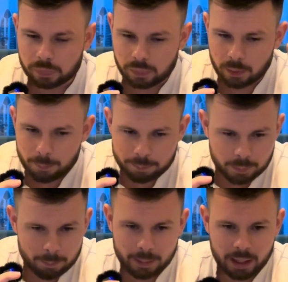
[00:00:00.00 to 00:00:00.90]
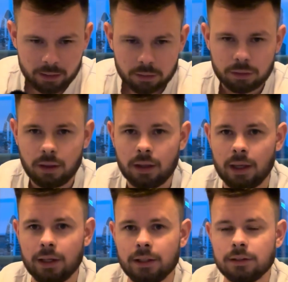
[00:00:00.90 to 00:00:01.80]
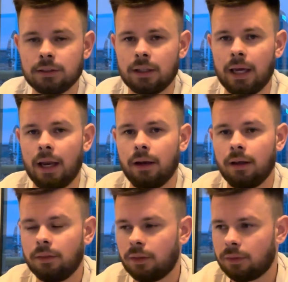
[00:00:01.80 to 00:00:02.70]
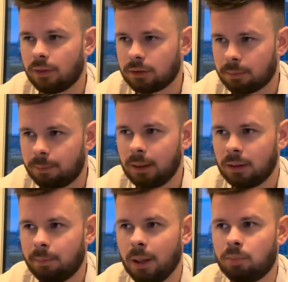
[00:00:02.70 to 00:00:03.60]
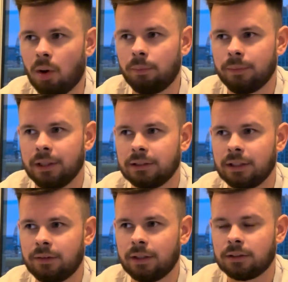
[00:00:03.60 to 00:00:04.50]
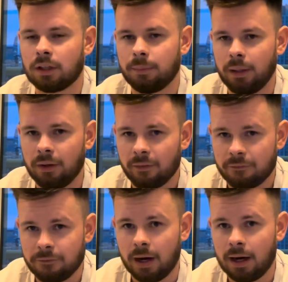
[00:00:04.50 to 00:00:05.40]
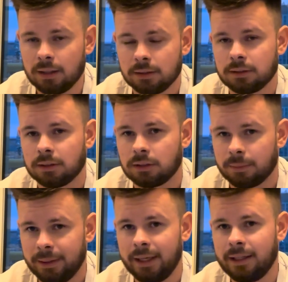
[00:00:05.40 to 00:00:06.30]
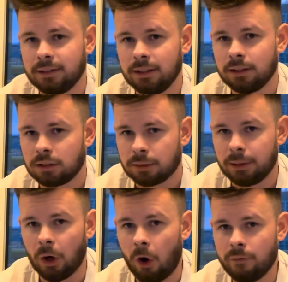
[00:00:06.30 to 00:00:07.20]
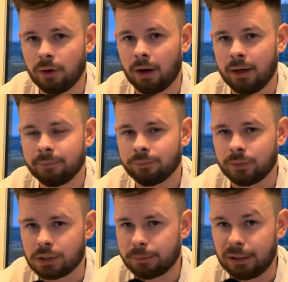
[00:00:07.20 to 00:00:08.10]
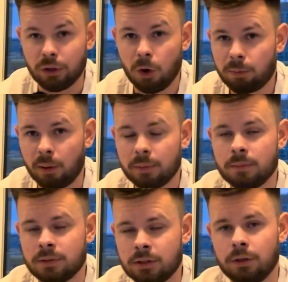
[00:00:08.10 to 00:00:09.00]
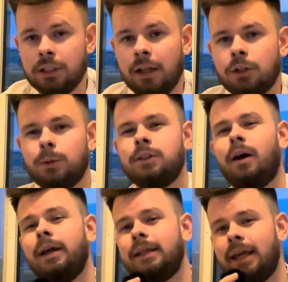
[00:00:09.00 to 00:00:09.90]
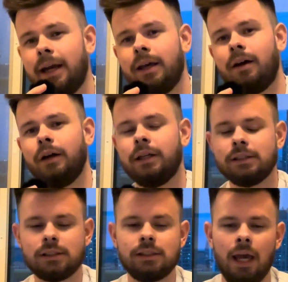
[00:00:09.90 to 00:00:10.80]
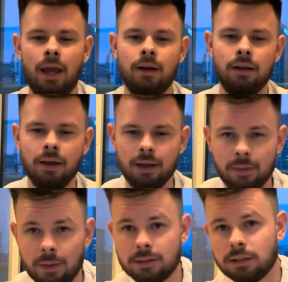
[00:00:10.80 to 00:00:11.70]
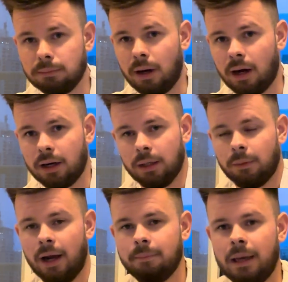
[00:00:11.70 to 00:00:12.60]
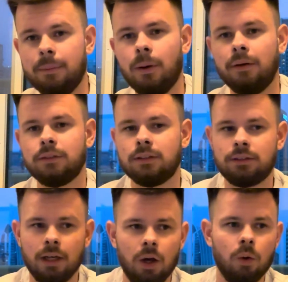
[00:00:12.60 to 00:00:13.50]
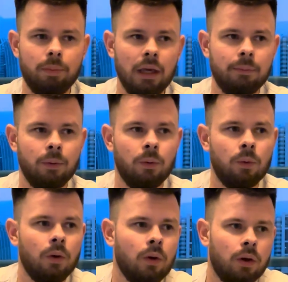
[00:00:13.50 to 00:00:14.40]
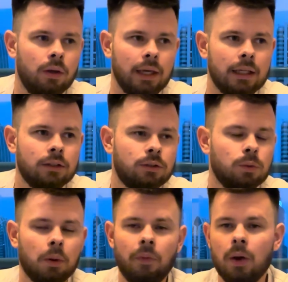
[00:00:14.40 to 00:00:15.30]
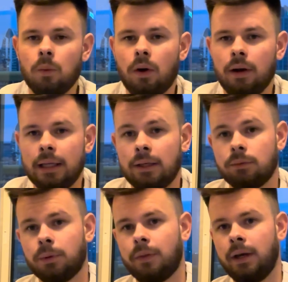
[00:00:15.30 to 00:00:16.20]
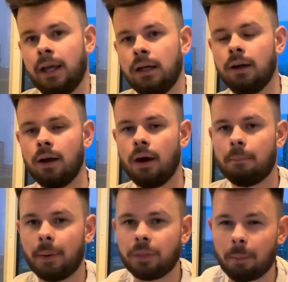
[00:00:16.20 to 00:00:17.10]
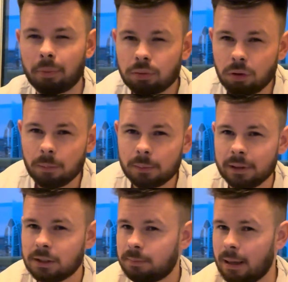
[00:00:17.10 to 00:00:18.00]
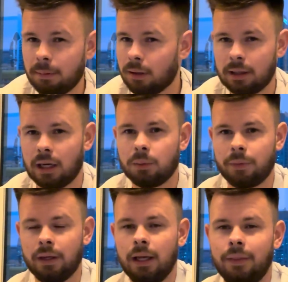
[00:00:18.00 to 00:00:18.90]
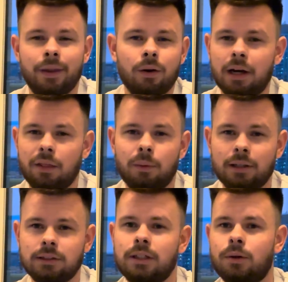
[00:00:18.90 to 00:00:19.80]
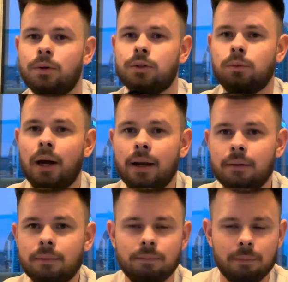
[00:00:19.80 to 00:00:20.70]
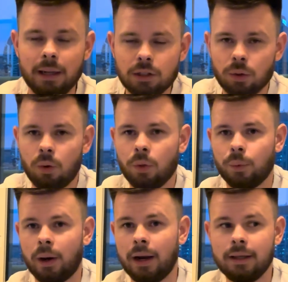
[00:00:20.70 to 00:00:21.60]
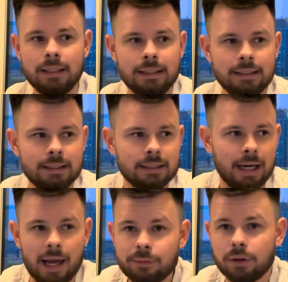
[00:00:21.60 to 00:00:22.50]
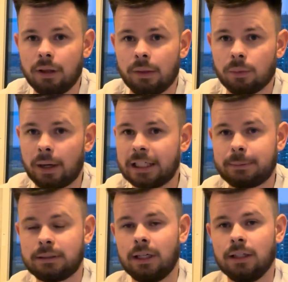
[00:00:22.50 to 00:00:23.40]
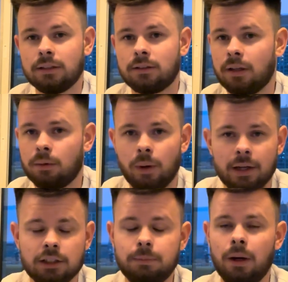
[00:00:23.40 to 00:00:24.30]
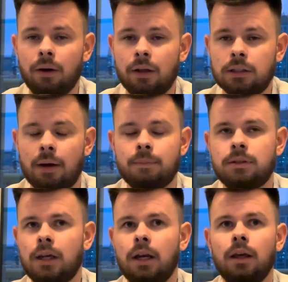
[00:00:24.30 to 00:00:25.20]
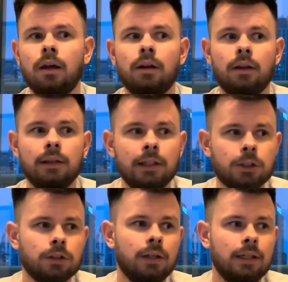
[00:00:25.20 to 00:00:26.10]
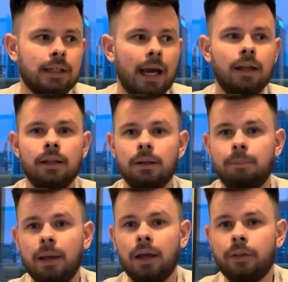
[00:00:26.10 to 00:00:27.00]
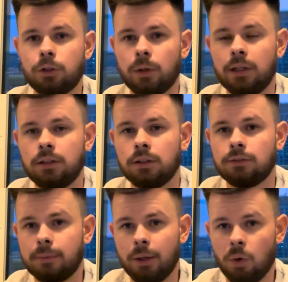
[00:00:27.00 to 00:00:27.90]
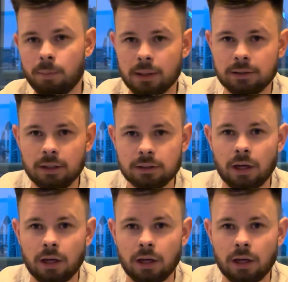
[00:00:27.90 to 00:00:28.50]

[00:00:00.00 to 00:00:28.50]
The main thing is again the big problem is that it's going to be fast, it's going to be easy, it's going to be overnight, there's going to be no problems, there's no challenge. Which I get it, I understand. This is marketing, right? People have to sell people into what they want and give them what they need. But the problem is people aren't getting what they need. They're not getting the right skills, the right mentor, the right everything, the right expertise, the right experience. I'm seeing it literally daily, being in the trenches for my own business.